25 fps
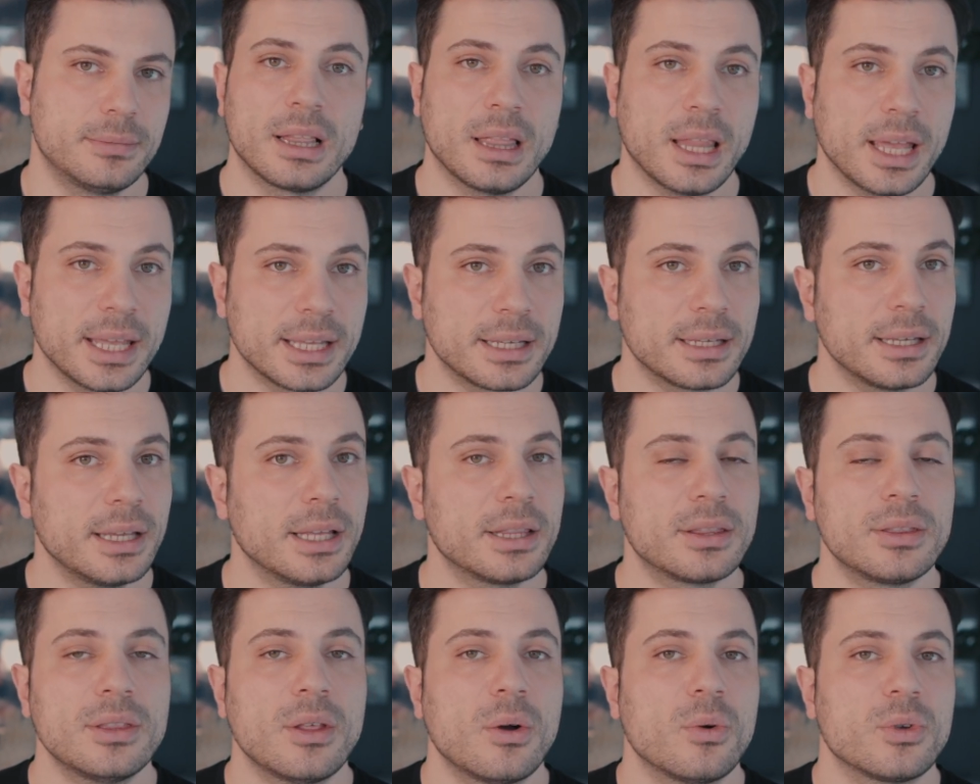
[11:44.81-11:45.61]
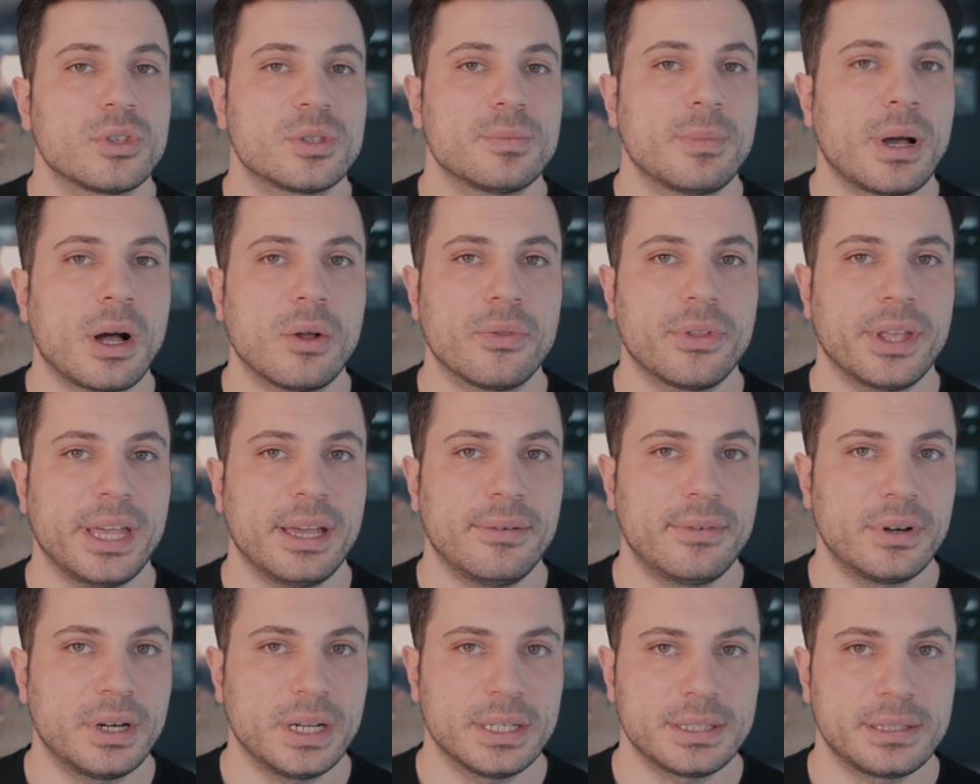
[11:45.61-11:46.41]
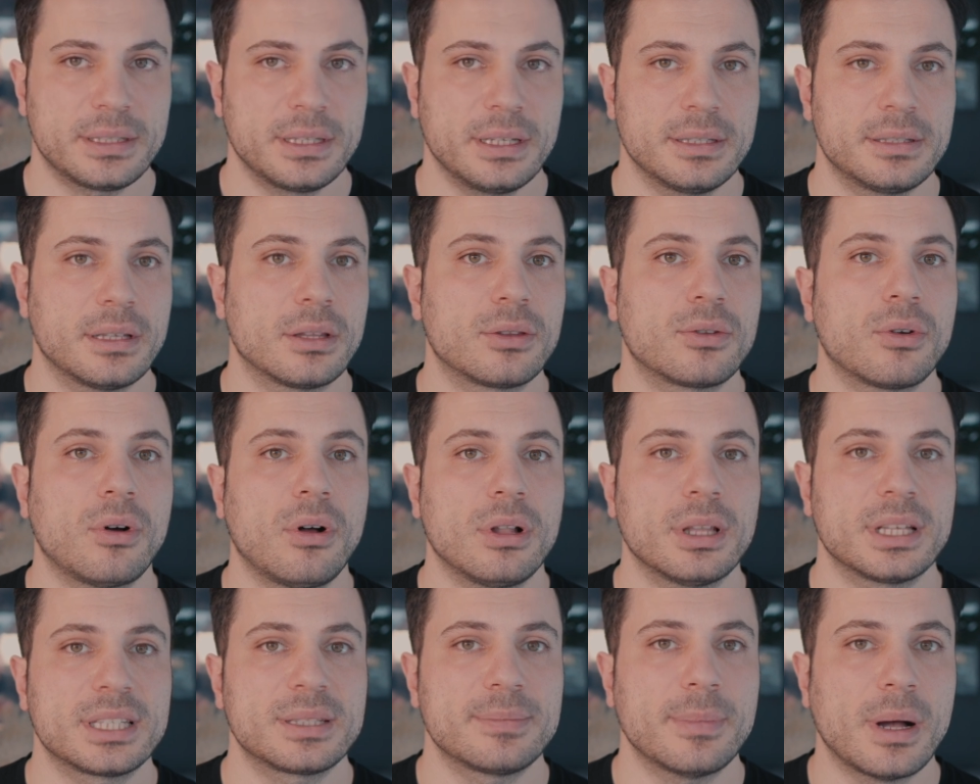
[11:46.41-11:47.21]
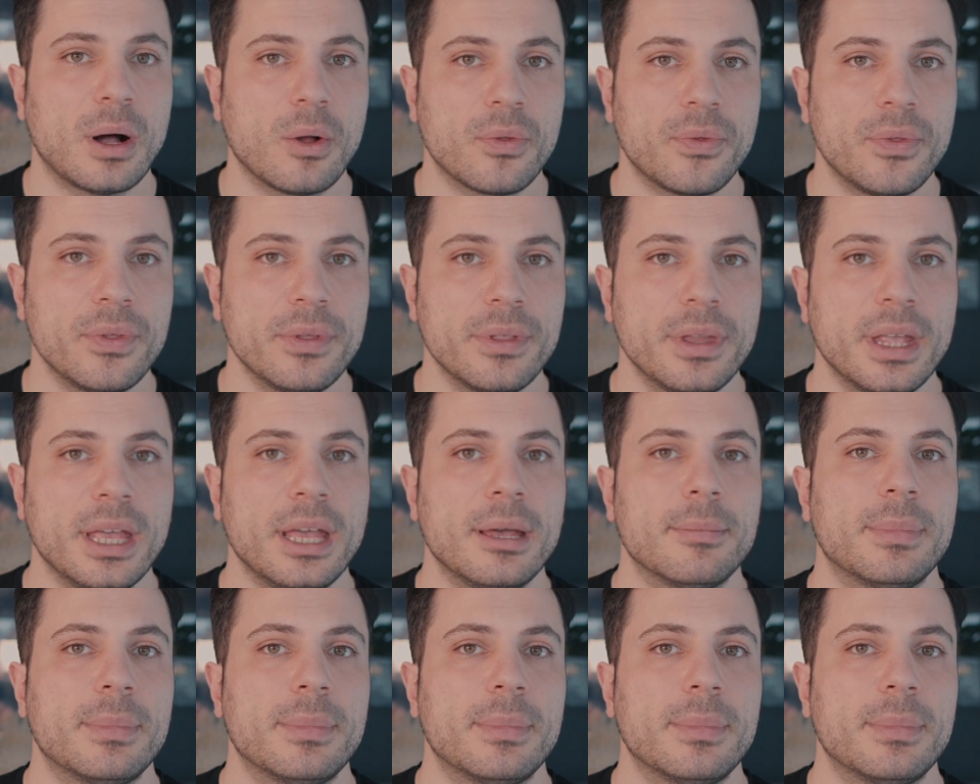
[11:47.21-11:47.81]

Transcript: Like it knows Mount Everest is the tallest mountain,